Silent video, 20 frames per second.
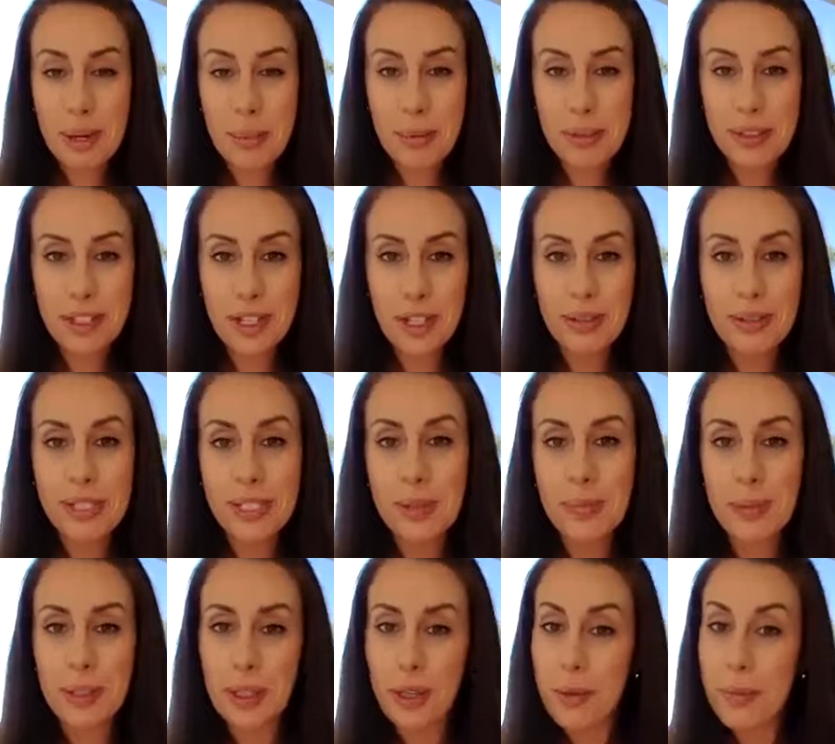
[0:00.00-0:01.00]
up in the comments
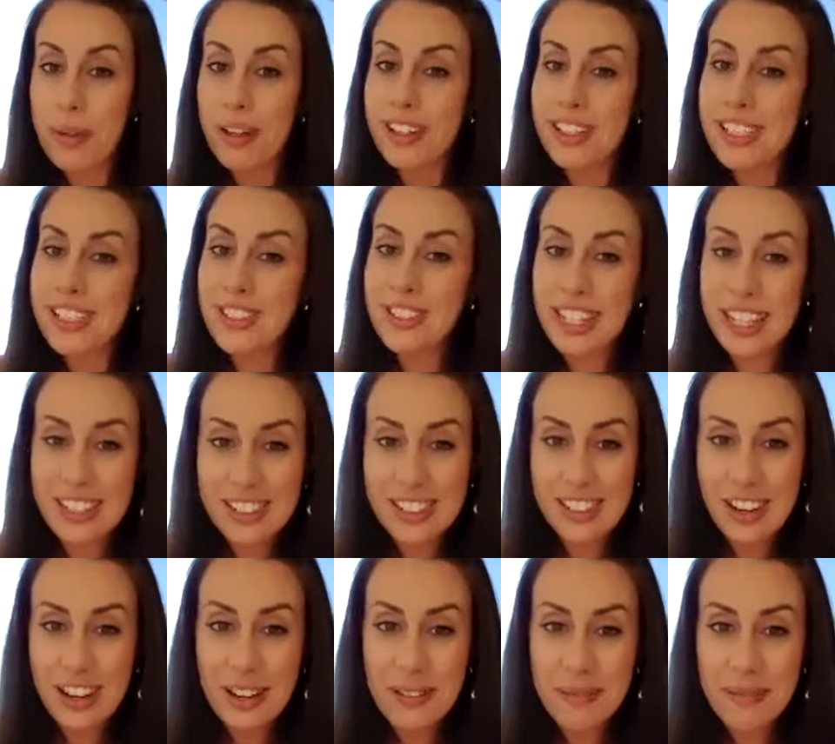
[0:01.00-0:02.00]
below. But until next
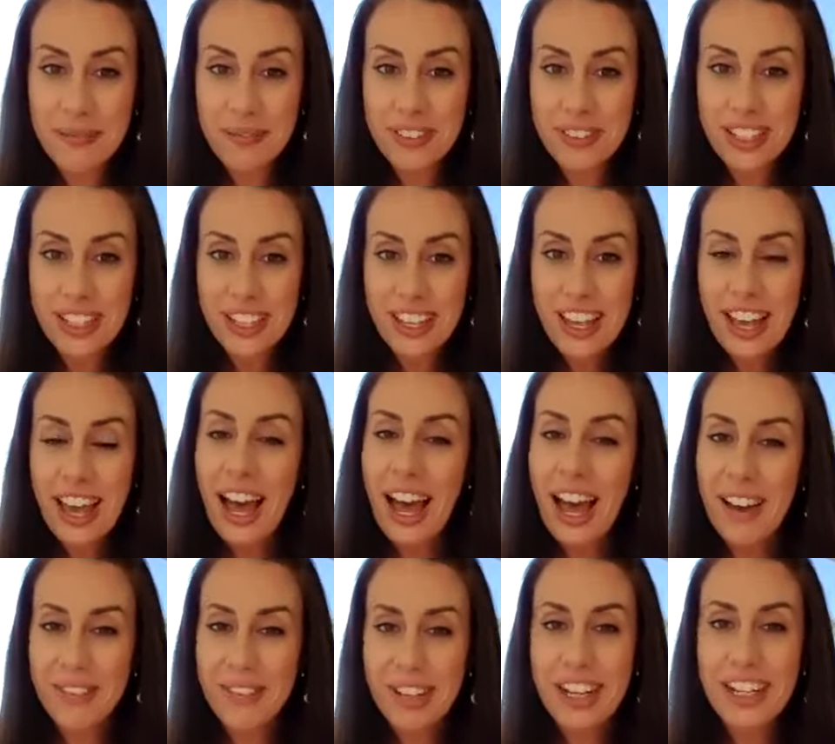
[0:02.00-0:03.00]
time,
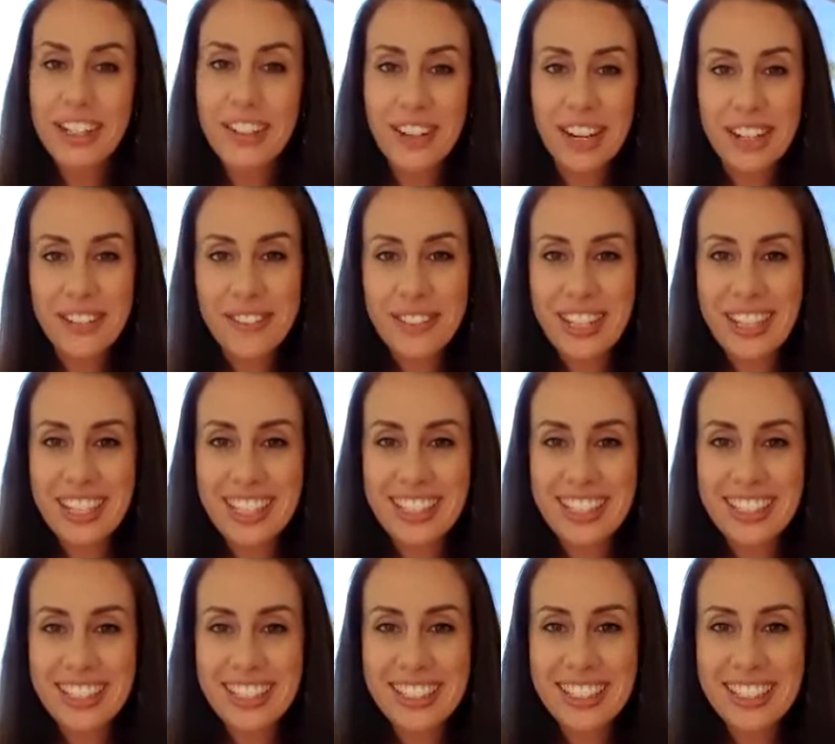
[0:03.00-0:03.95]
have a great week.